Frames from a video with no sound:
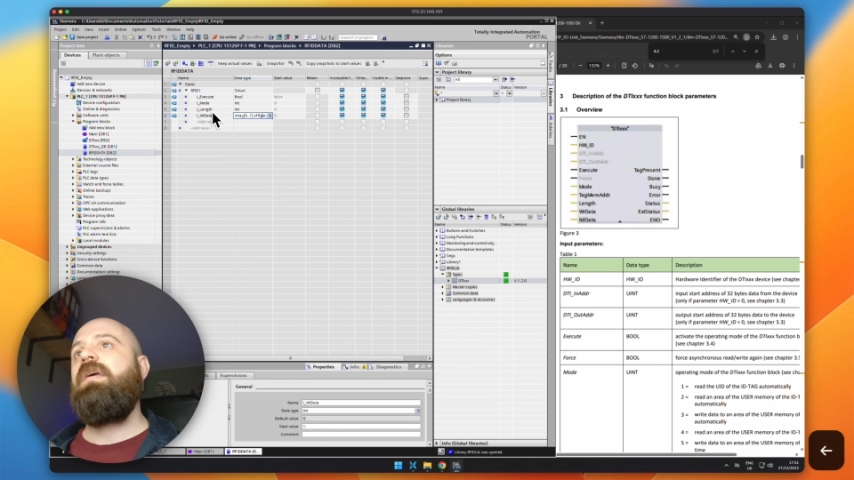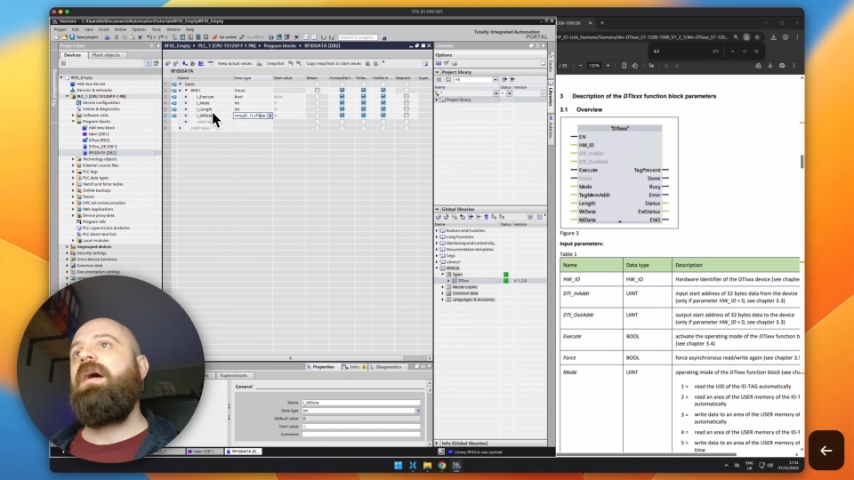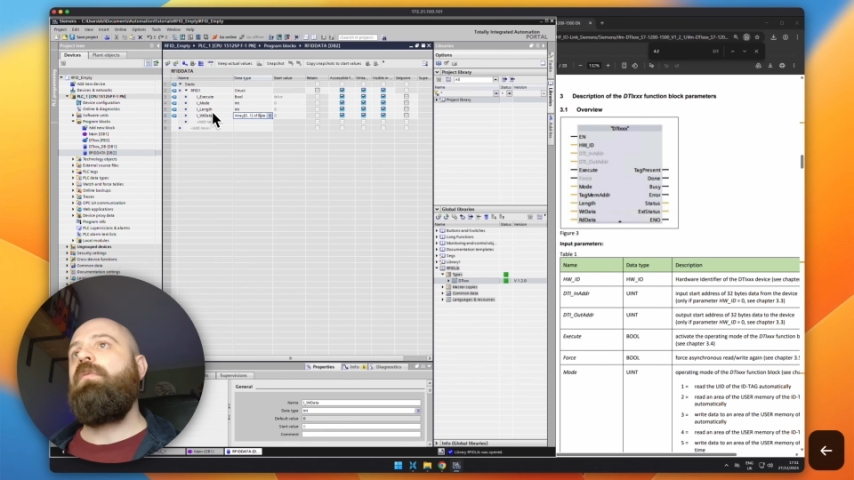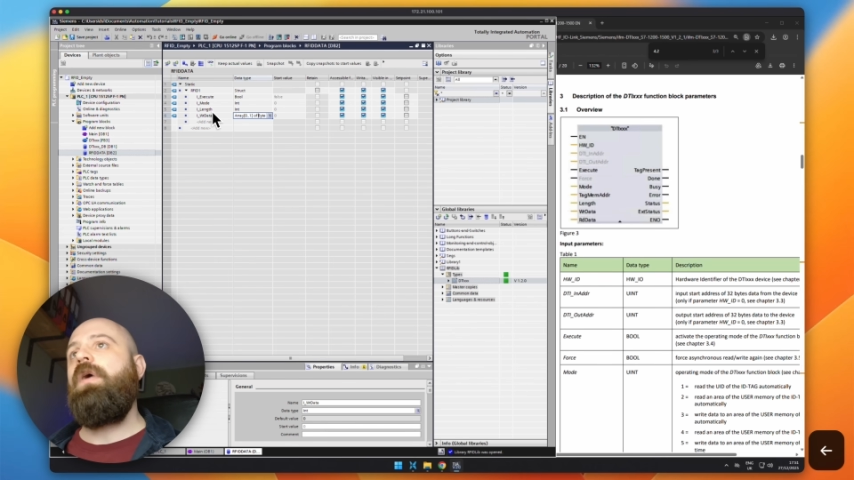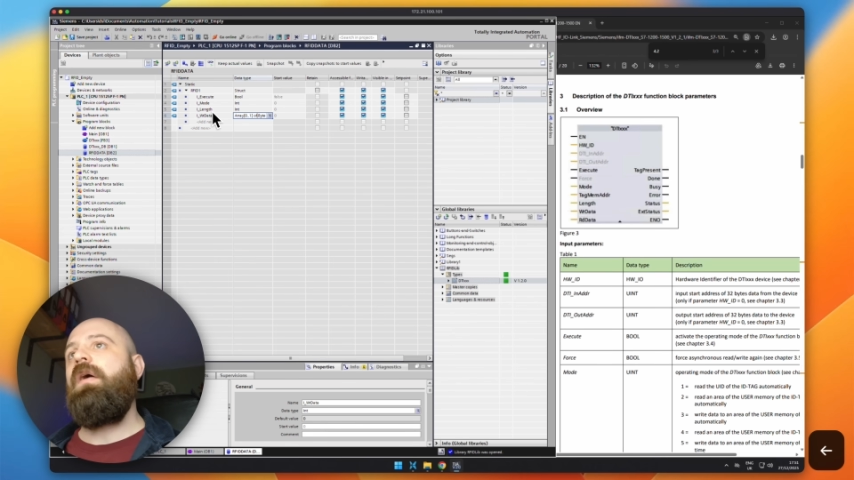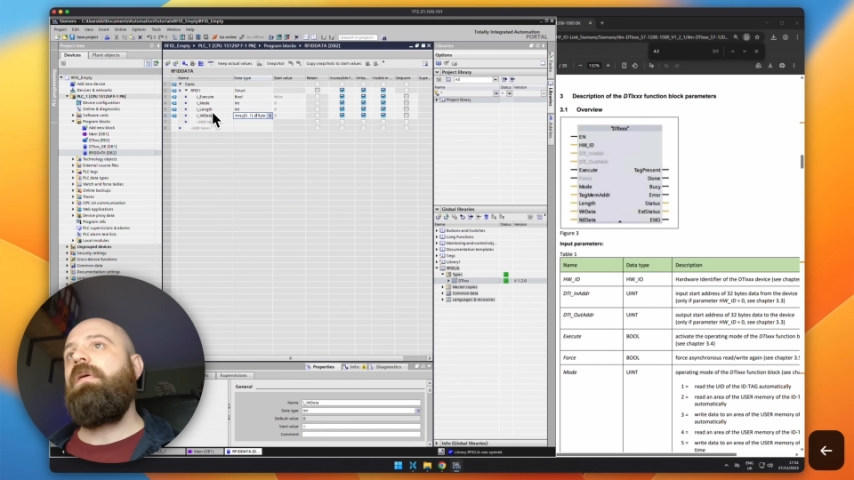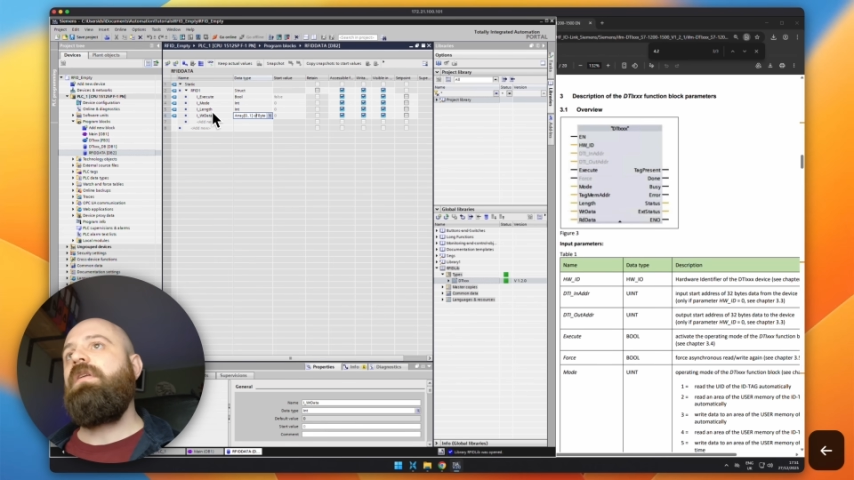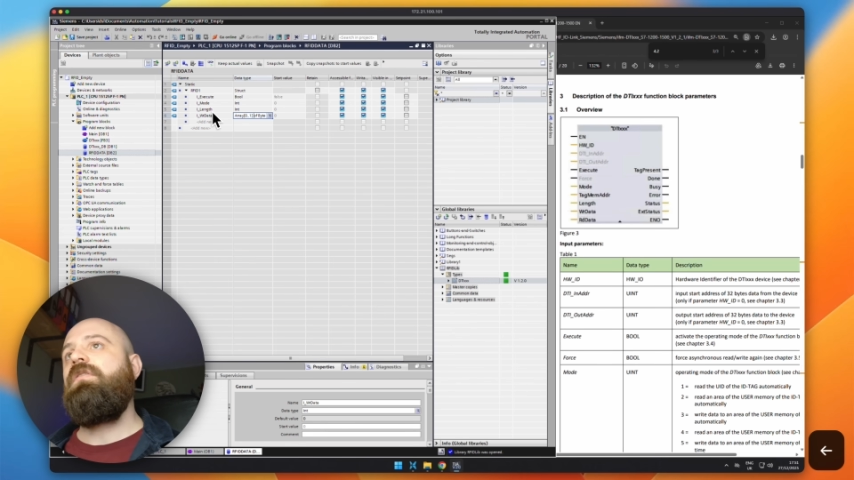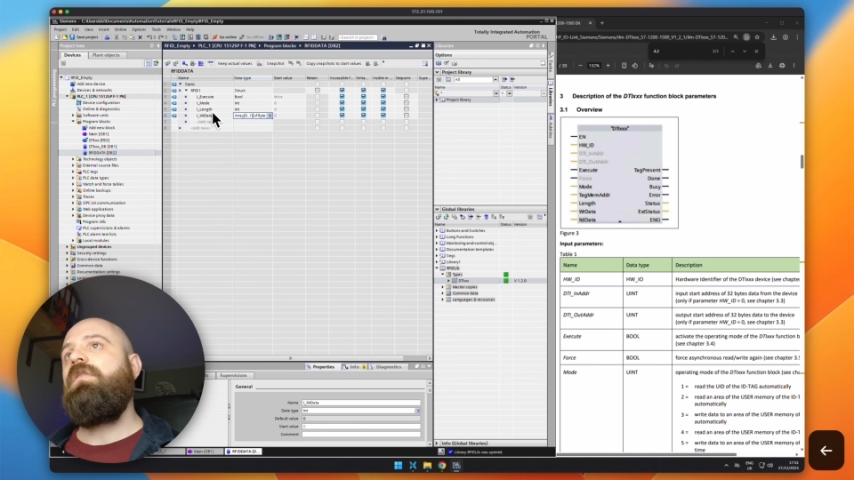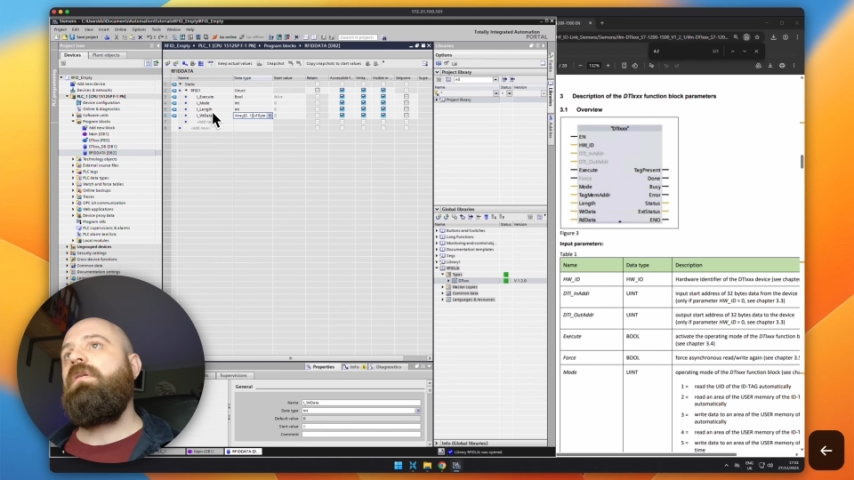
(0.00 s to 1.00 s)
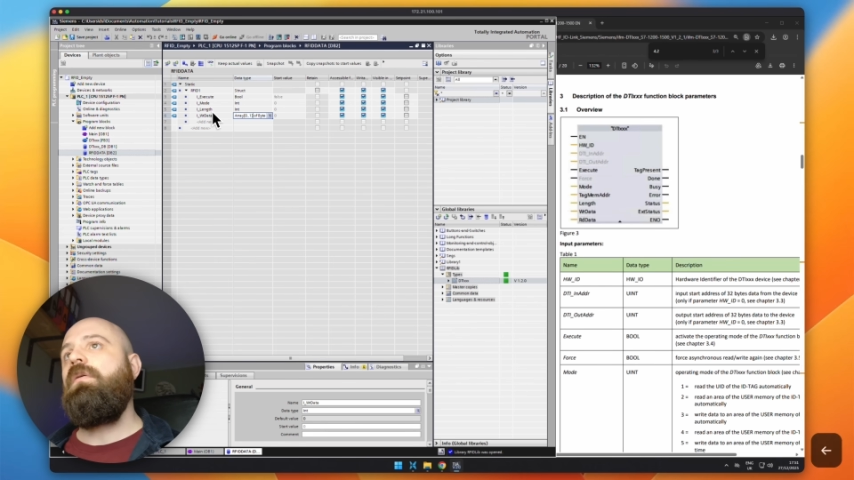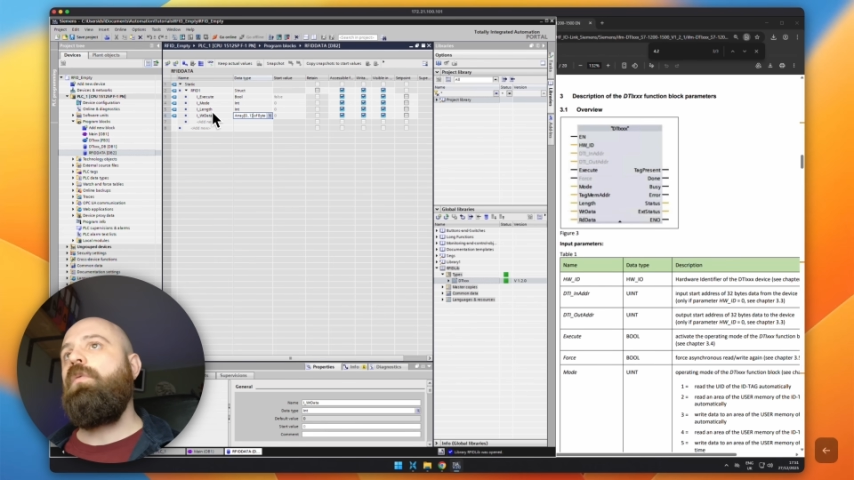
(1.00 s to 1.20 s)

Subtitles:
and we're going to